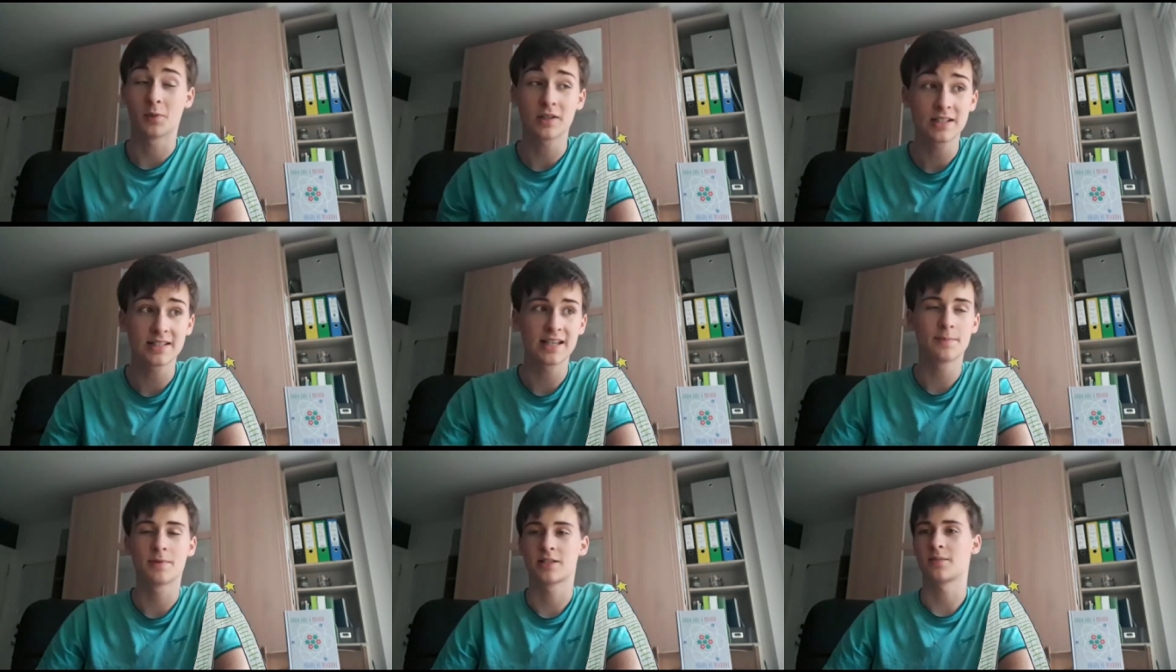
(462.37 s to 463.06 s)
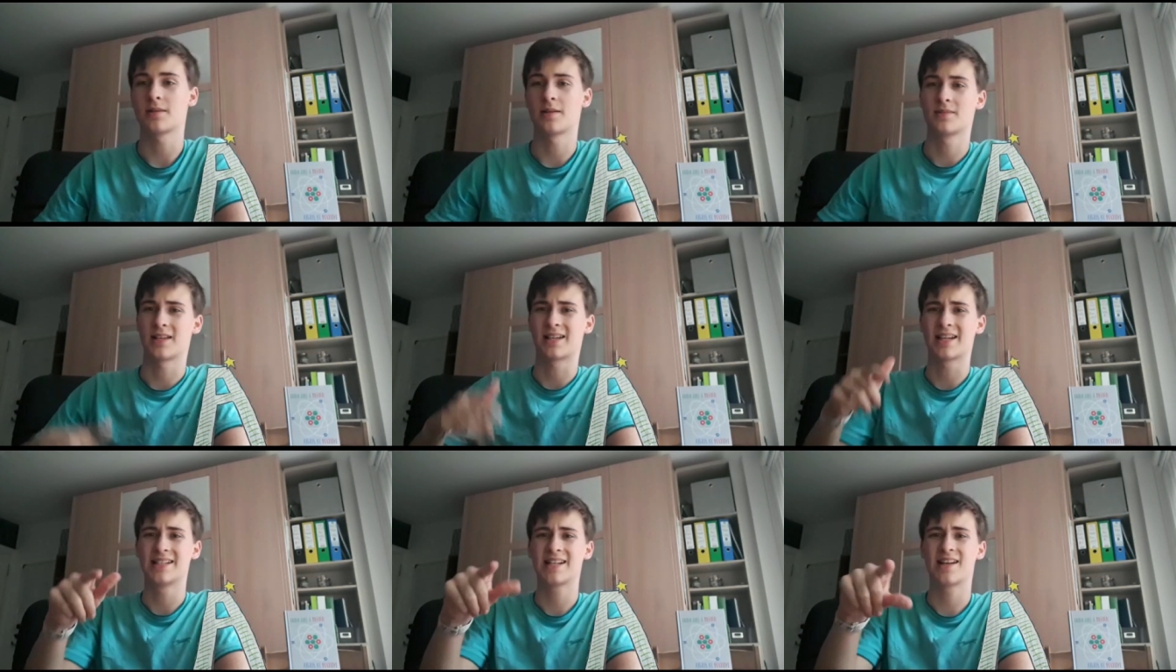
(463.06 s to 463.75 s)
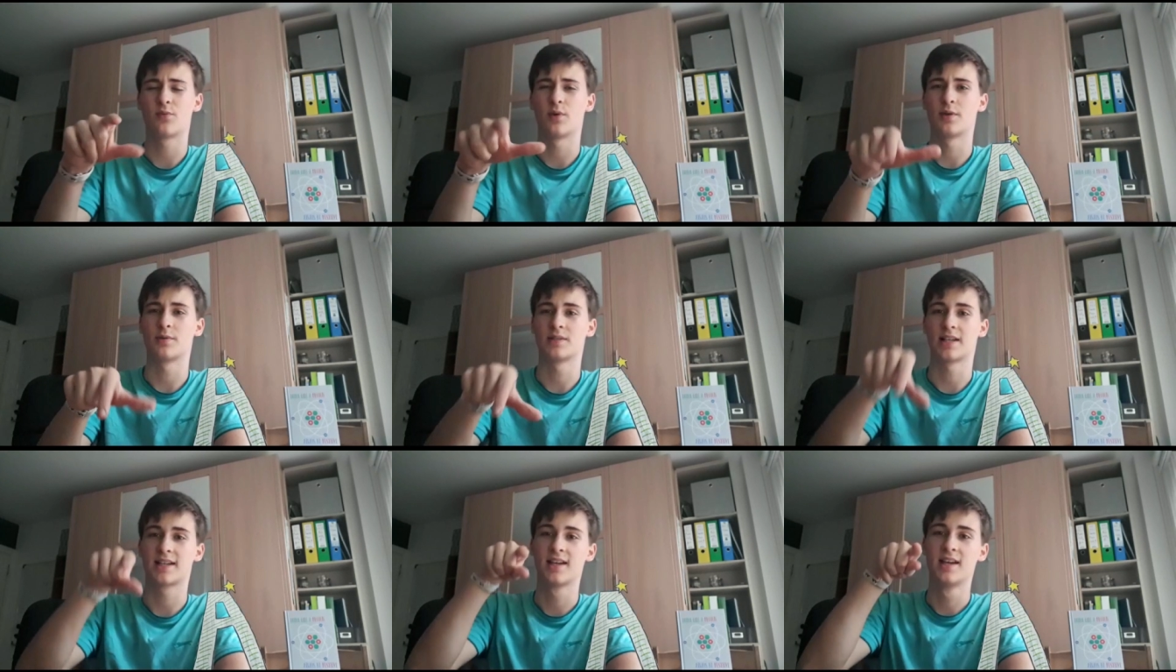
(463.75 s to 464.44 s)
want to see, but sometimes, like, I did have one where
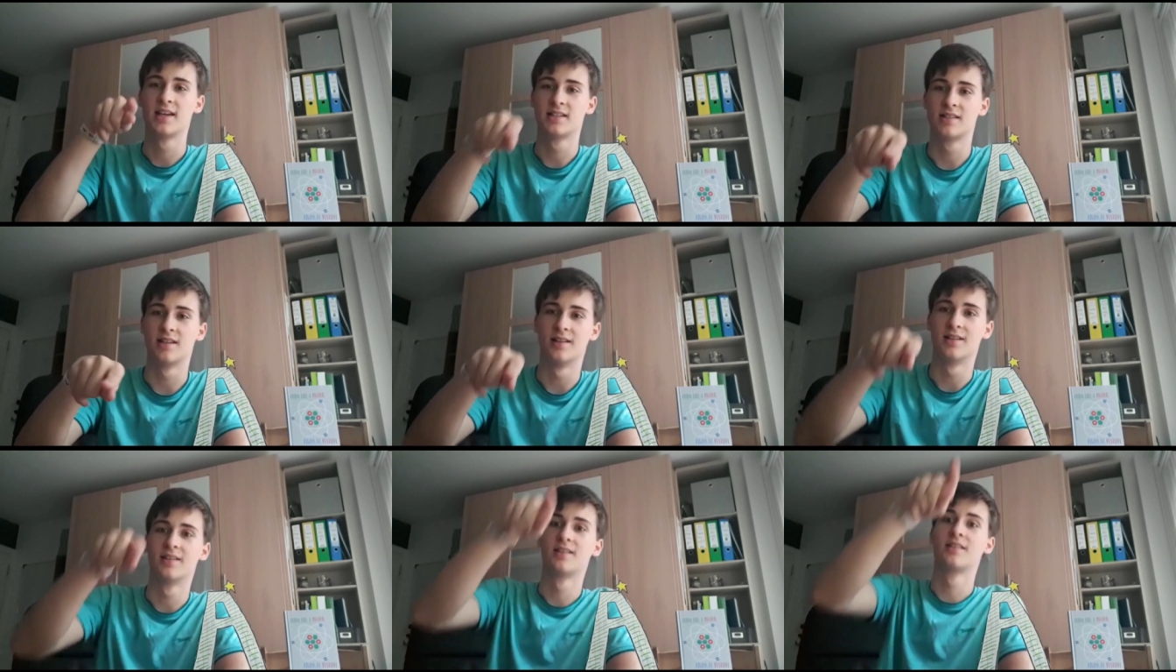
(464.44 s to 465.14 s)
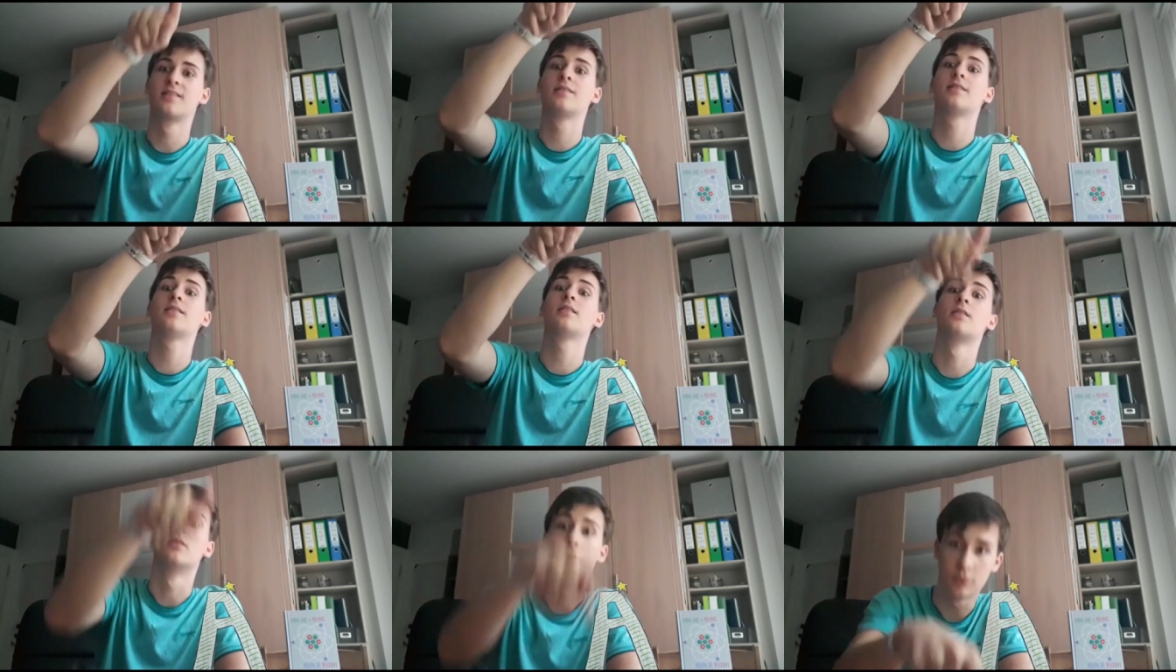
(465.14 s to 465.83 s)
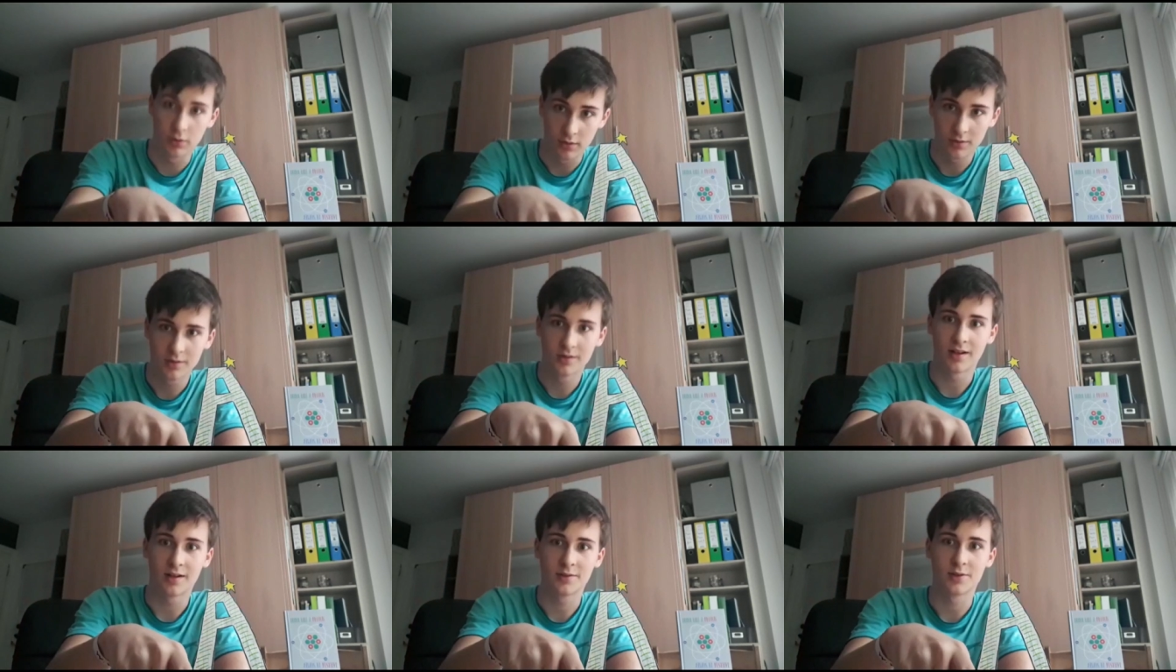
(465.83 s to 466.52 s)
it's like, duh. I
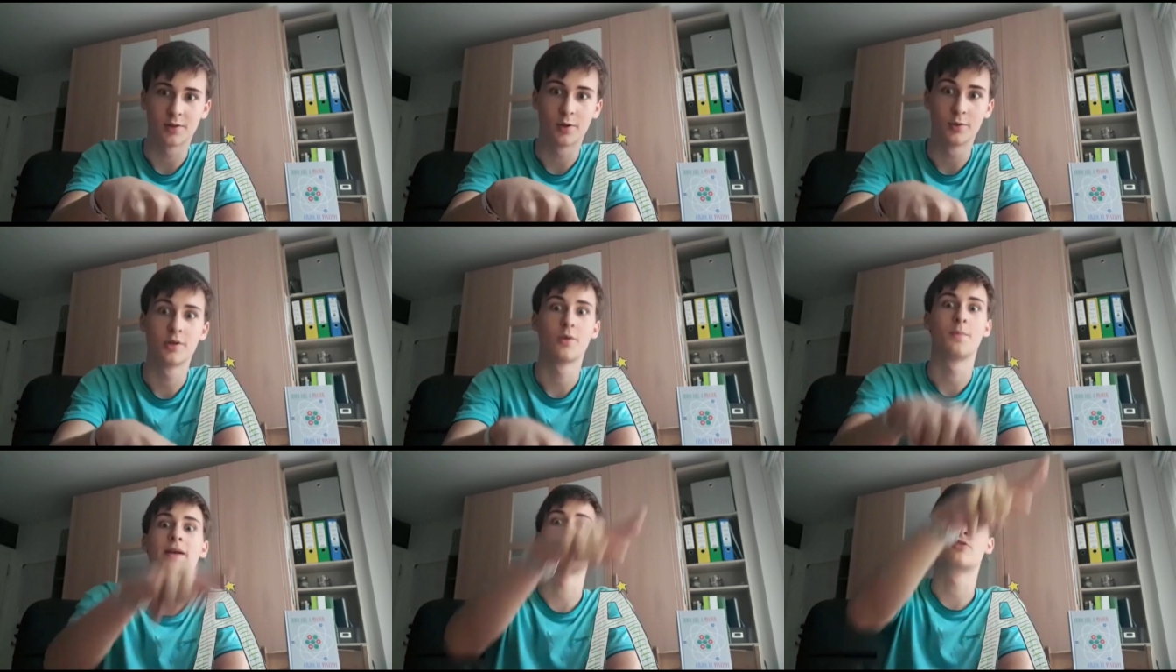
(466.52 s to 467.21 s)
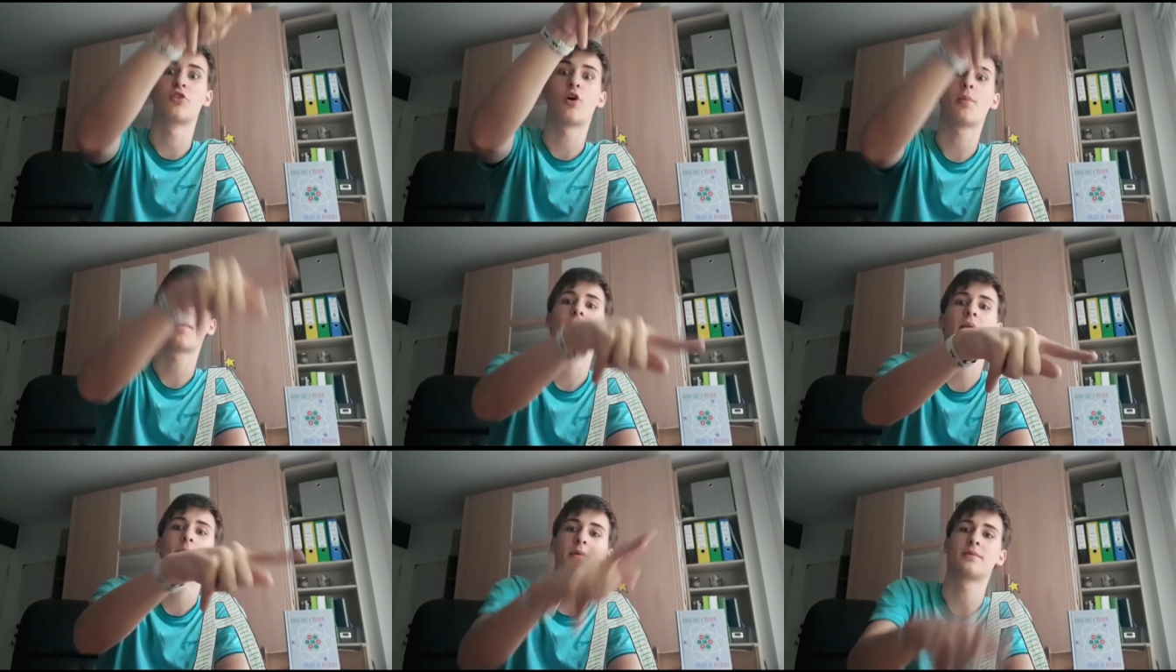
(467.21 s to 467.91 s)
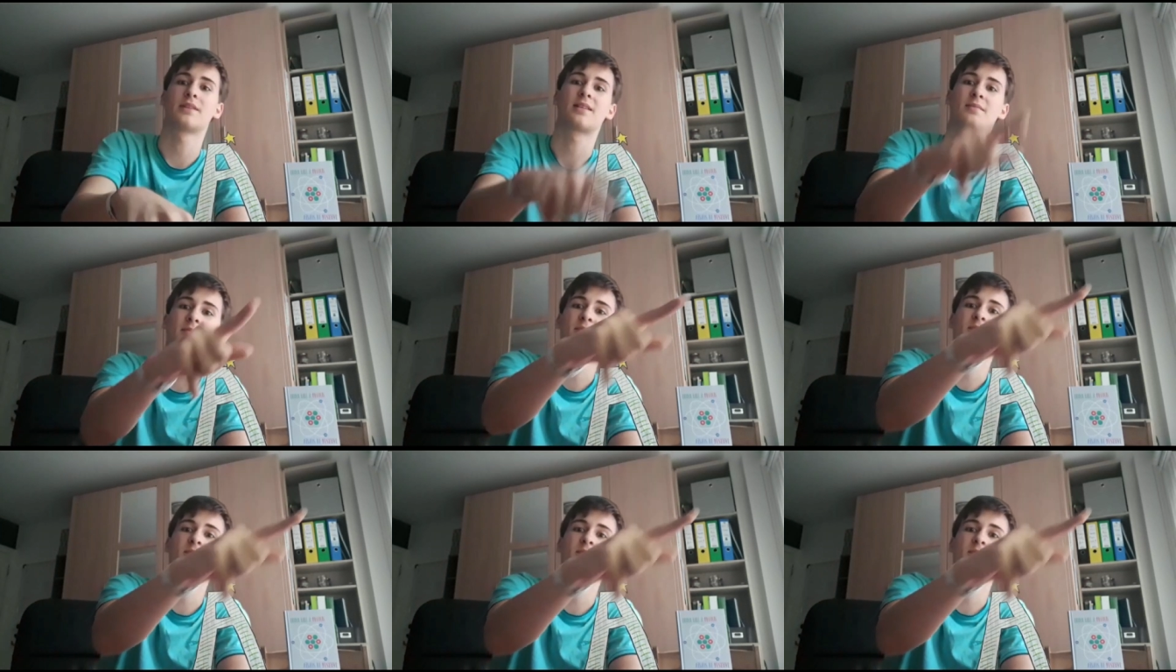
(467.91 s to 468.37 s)
was going, oh no, big drop out of it, but it was like